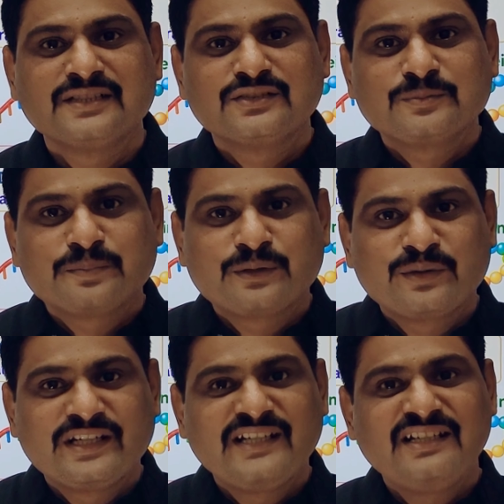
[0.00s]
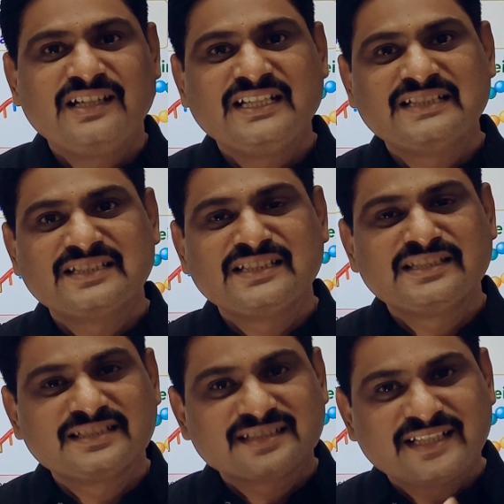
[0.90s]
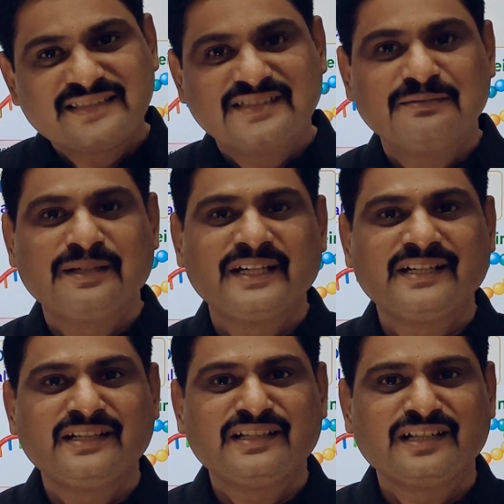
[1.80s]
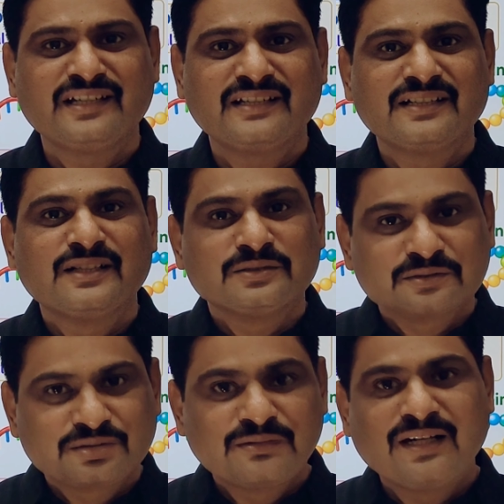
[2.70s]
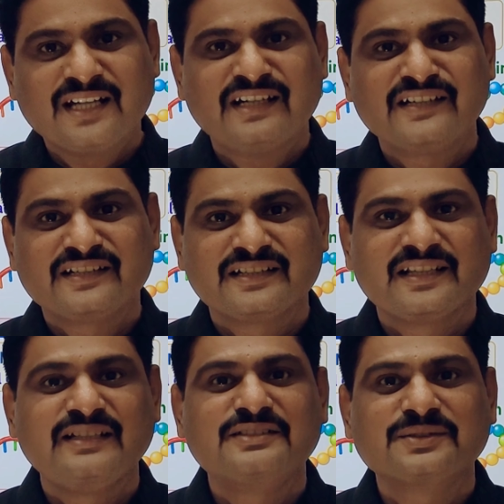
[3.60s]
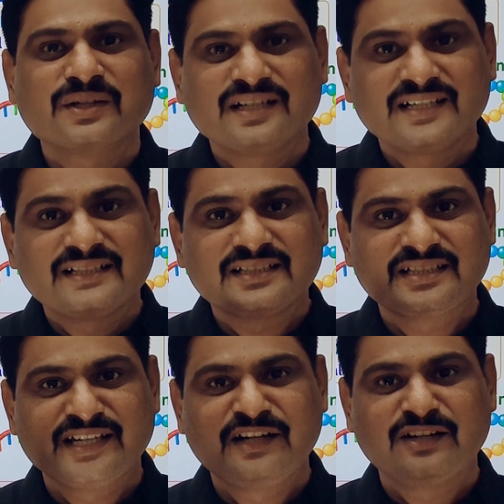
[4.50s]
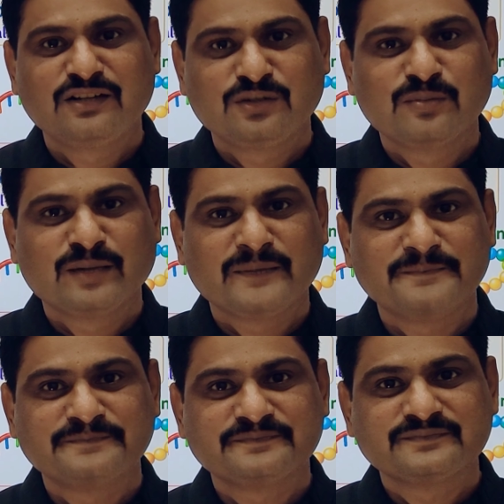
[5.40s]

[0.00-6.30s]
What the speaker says: So protein is synthesized by DNA through RNA is called as central dogma.